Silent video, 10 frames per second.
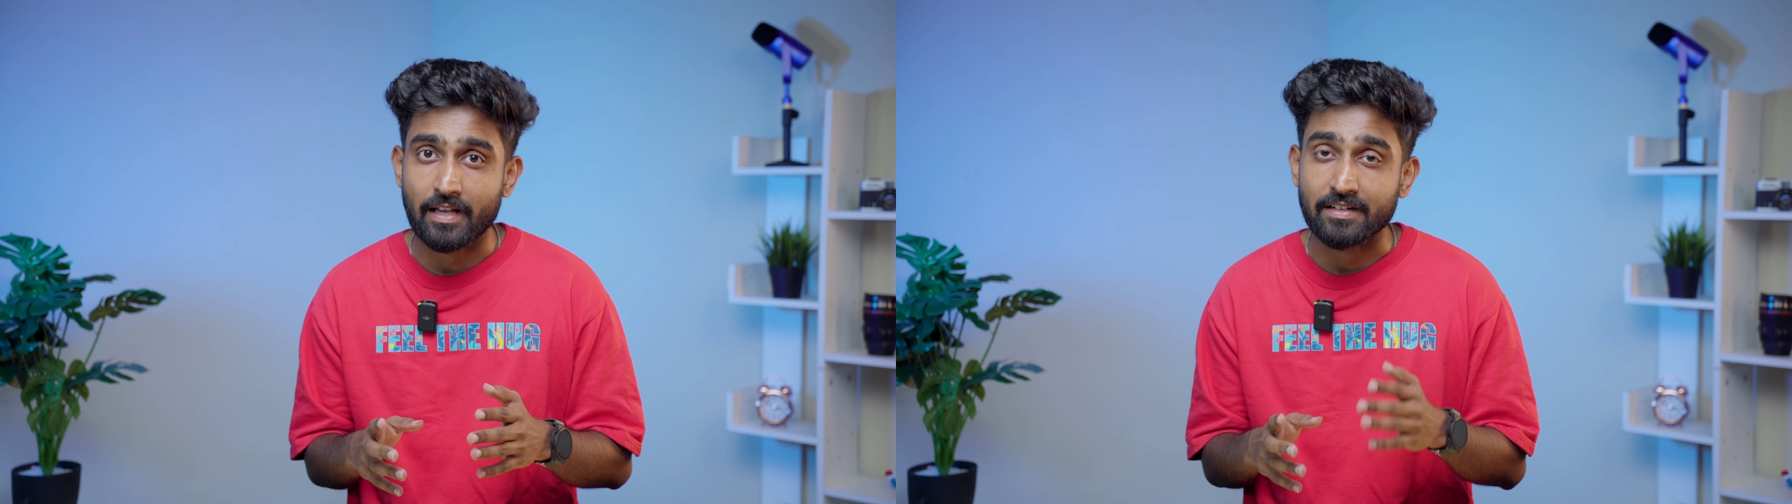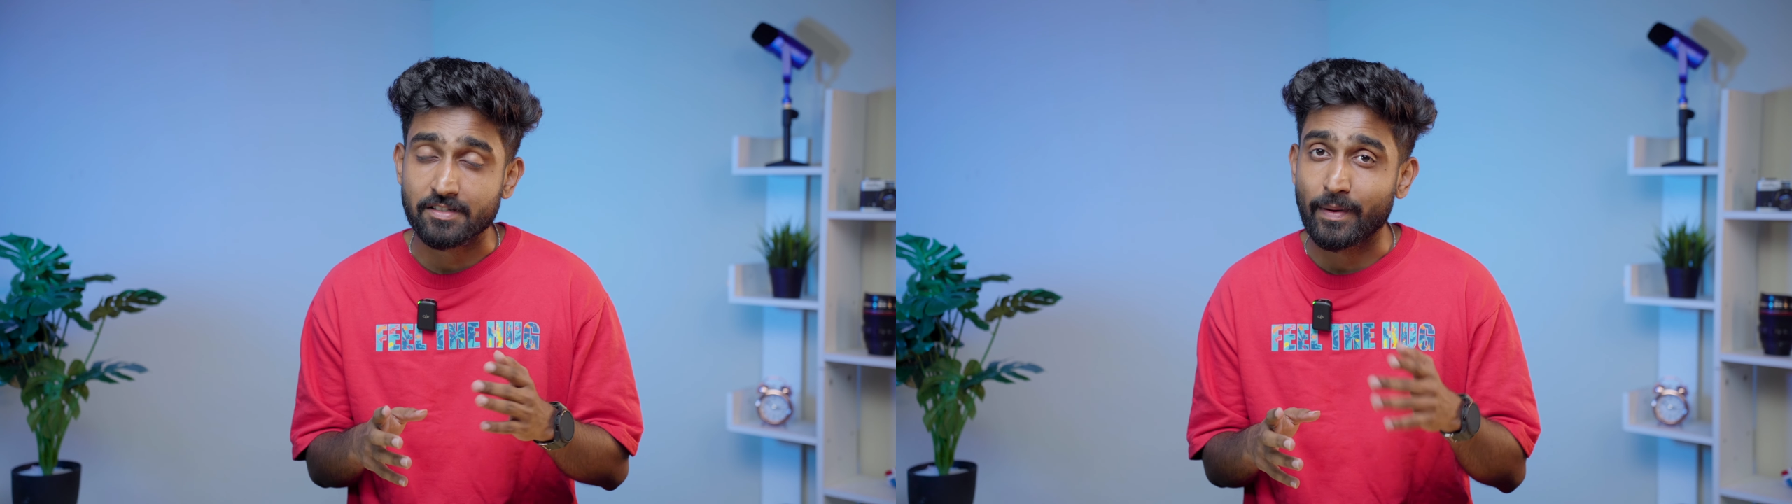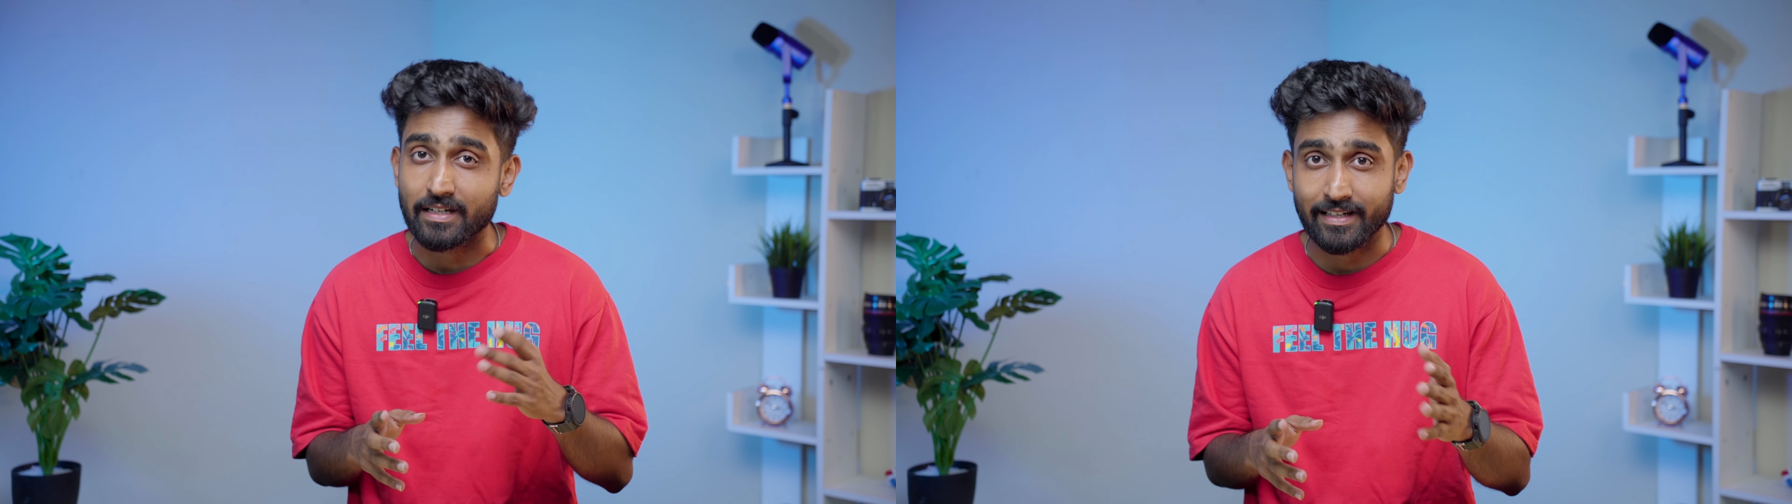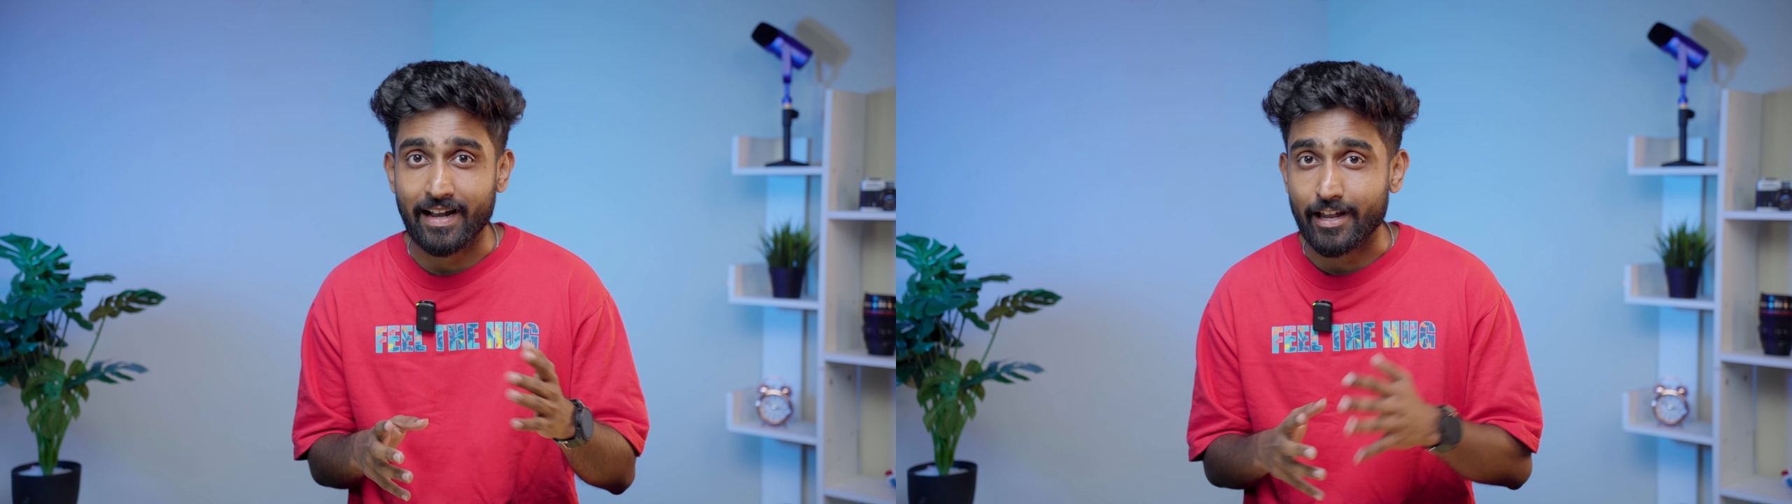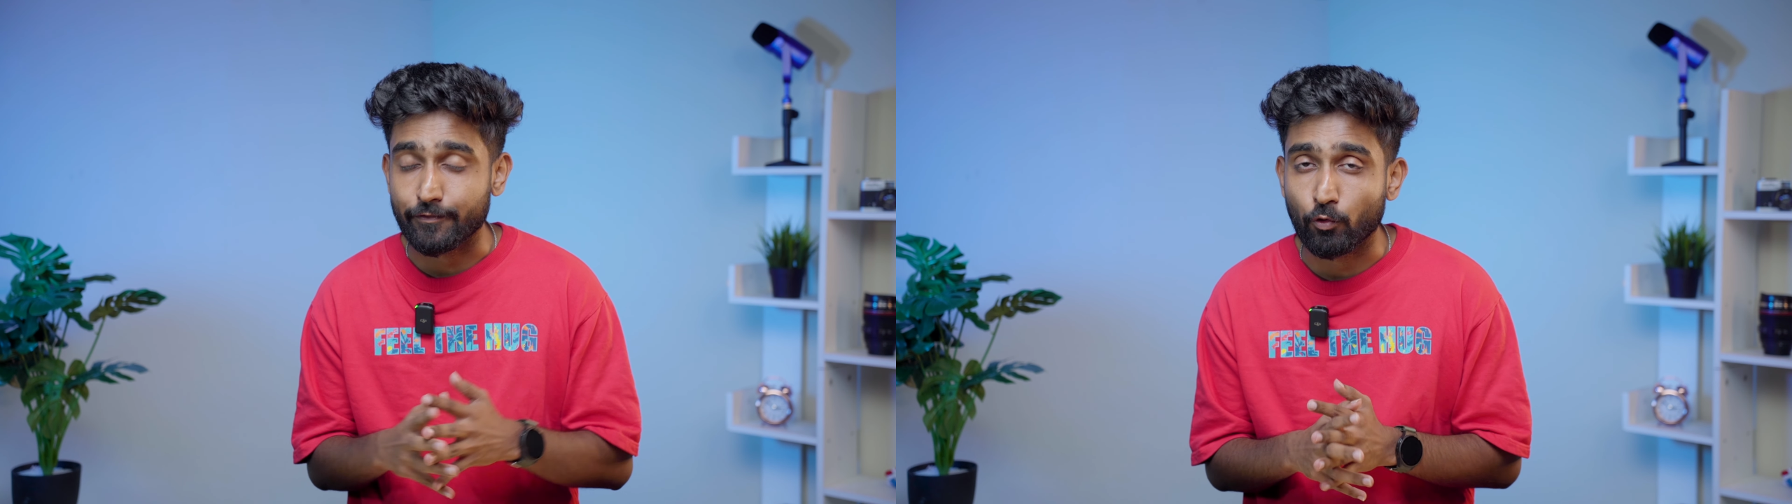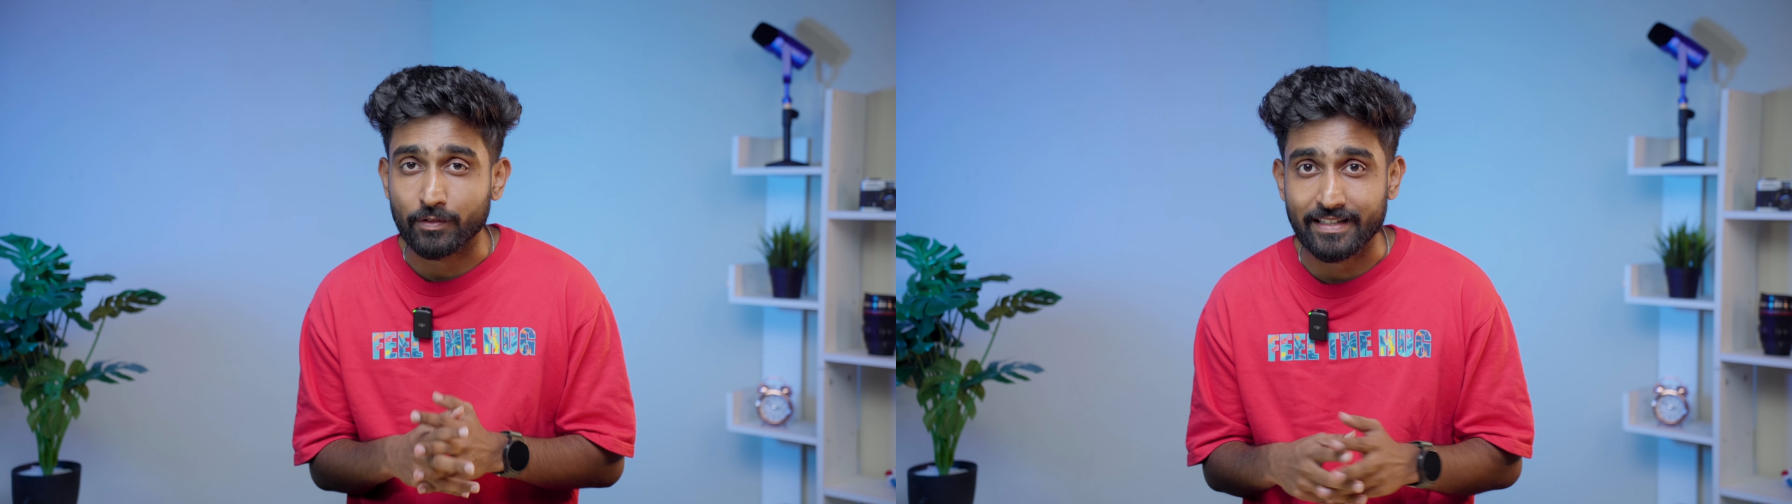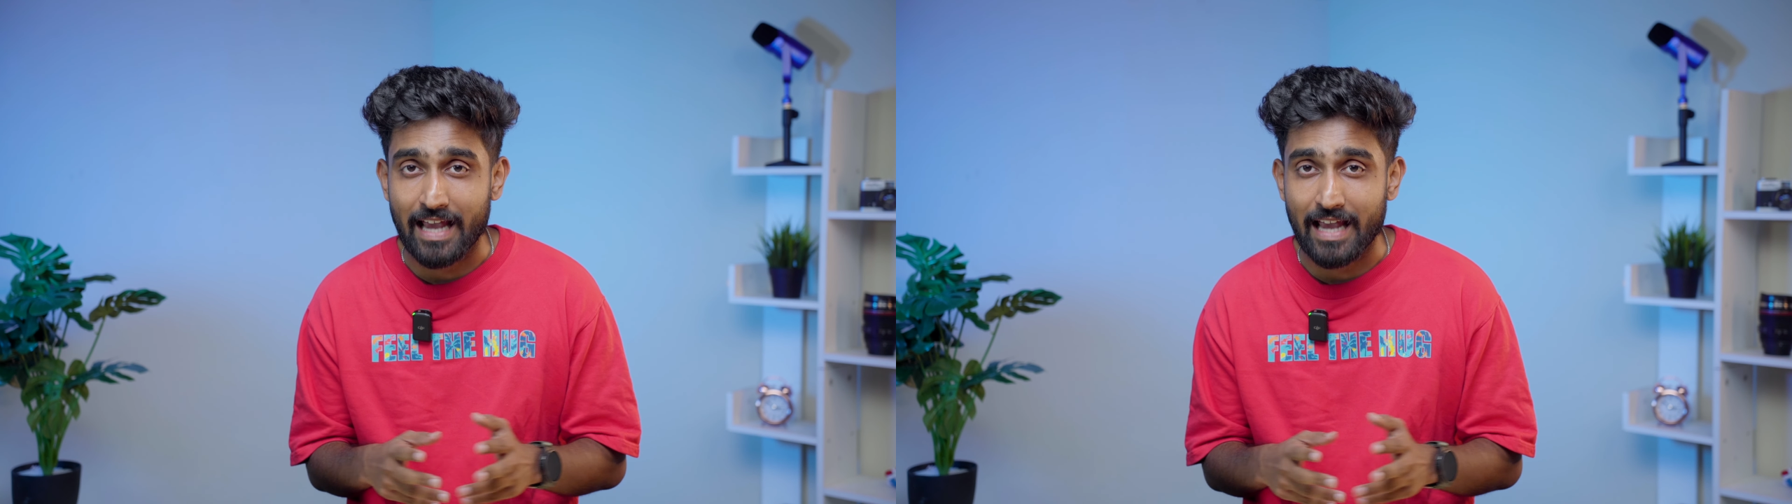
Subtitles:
that it's better than iPhone in